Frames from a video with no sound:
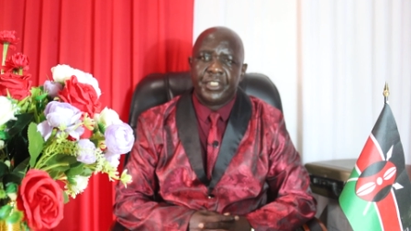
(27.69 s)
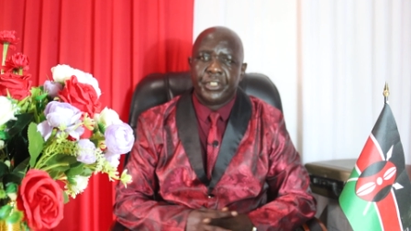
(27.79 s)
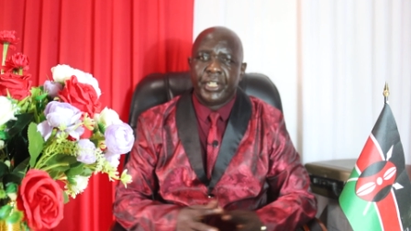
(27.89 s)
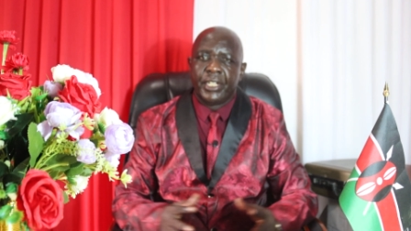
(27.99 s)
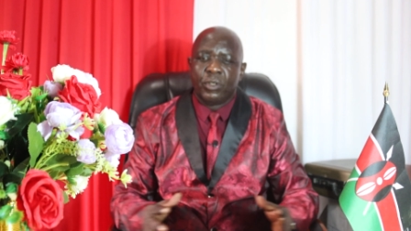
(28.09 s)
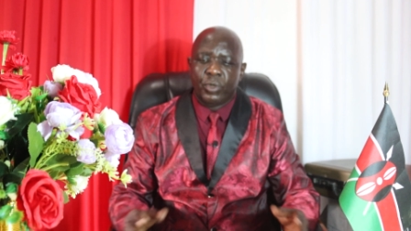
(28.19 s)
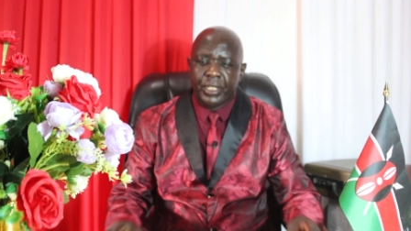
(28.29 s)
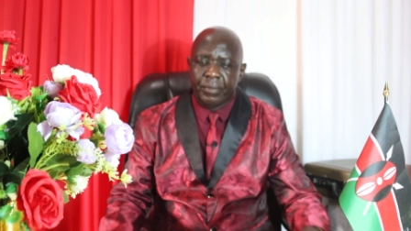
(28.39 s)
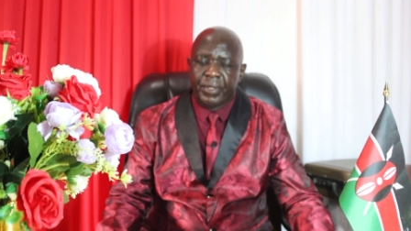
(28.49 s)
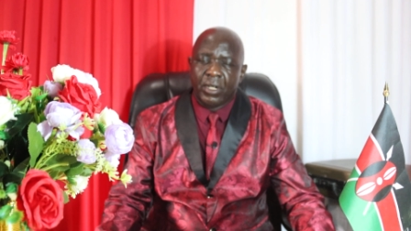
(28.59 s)
joining
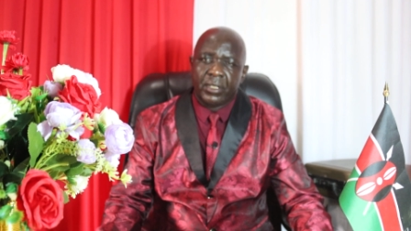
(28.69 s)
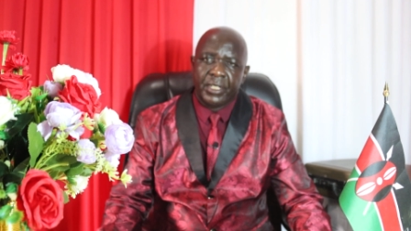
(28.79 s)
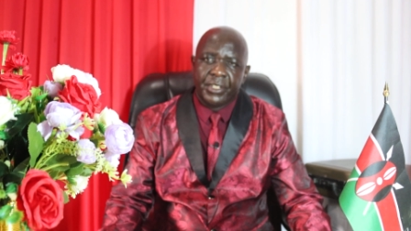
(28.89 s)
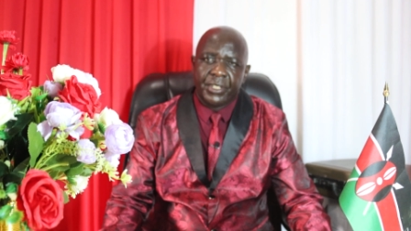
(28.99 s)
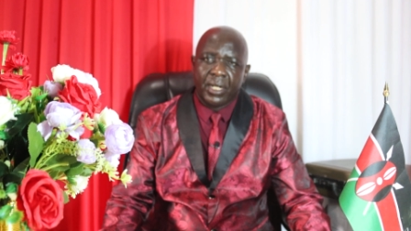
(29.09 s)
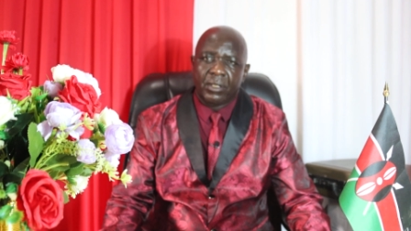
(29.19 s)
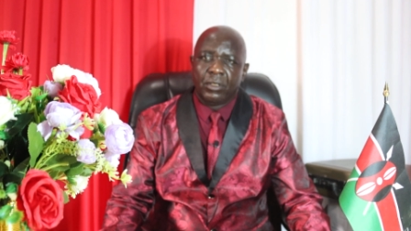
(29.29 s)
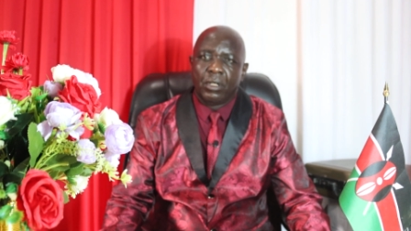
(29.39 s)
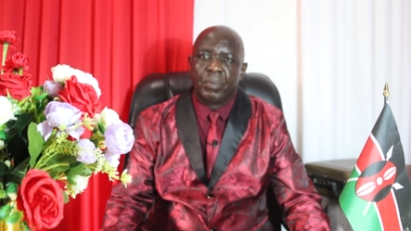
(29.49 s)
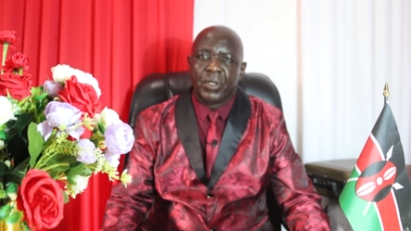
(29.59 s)
with me on this
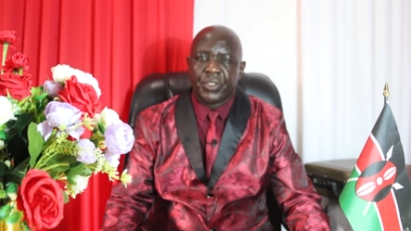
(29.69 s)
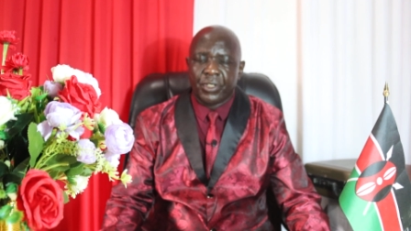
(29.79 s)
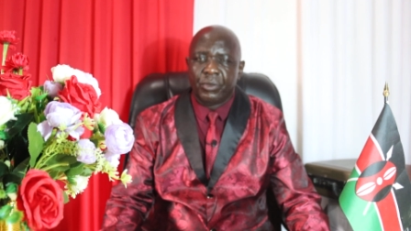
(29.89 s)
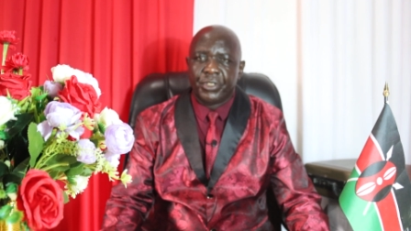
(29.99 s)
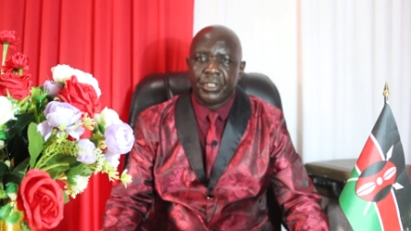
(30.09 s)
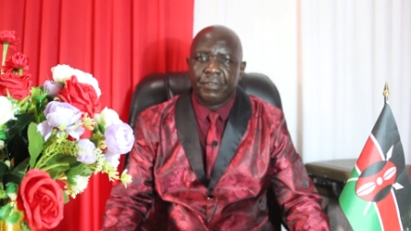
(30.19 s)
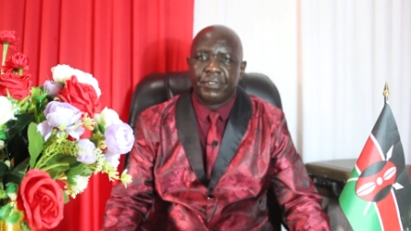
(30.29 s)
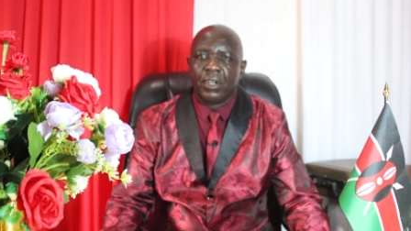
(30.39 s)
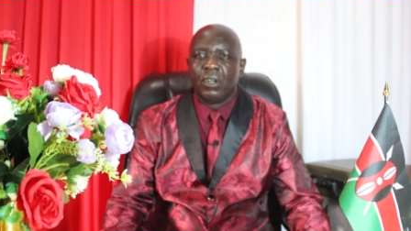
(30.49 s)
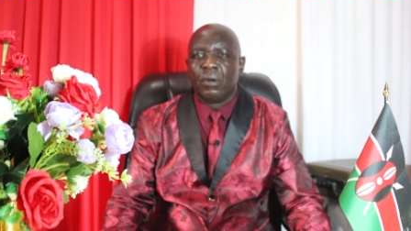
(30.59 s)
global solution
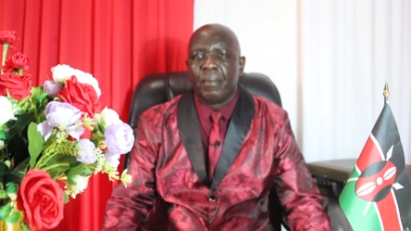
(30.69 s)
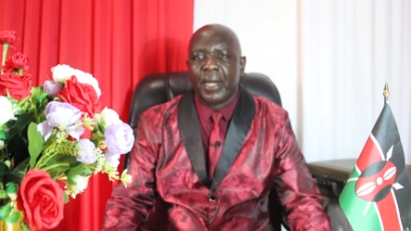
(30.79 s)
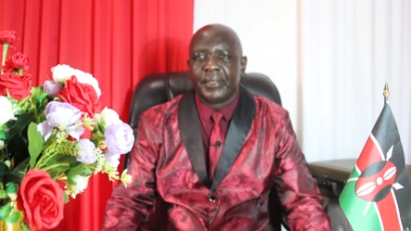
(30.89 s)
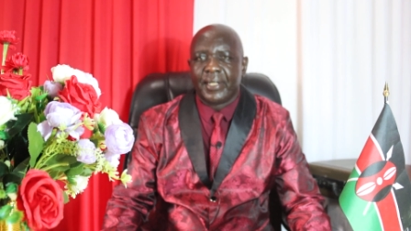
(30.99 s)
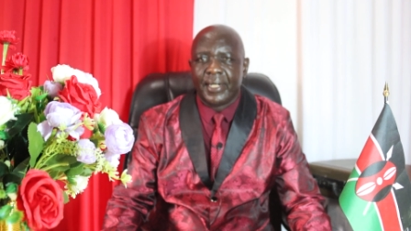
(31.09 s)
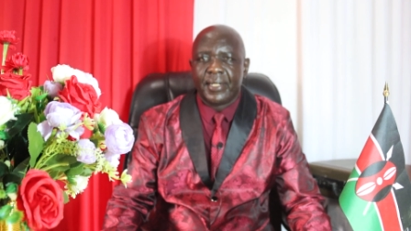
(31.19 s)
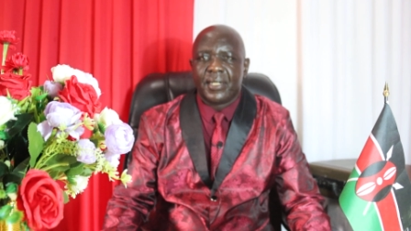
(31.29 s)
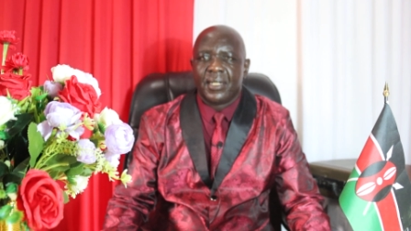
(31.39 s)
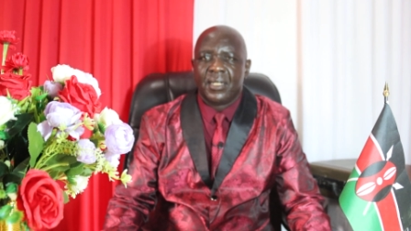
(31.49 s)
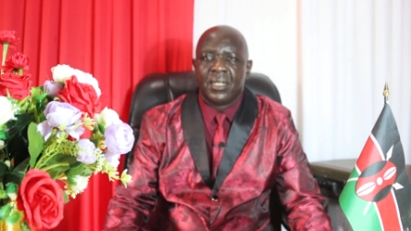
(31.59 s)
for all mankind.